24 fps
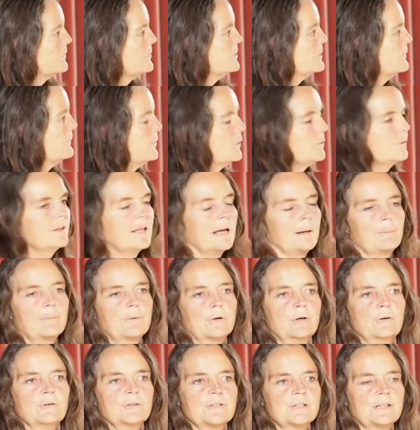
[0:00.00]
those of you in that
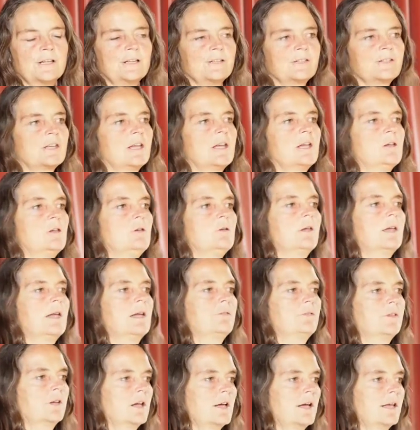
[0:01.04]
process, you
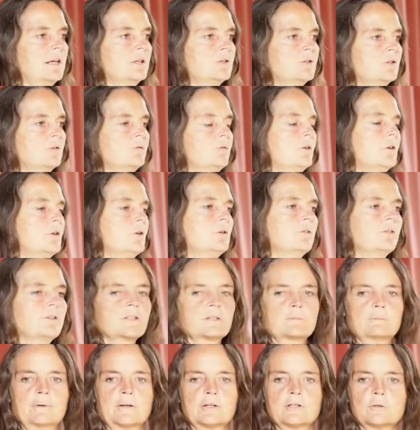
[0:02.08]
get the kind of Zuffaron
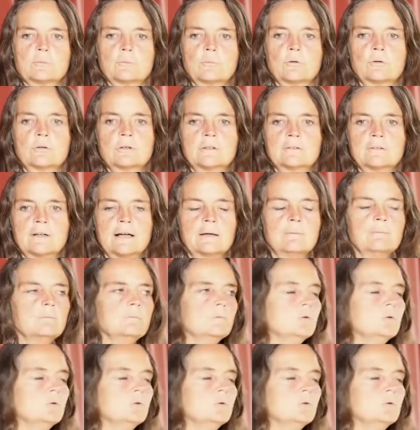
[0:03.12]
that's much more around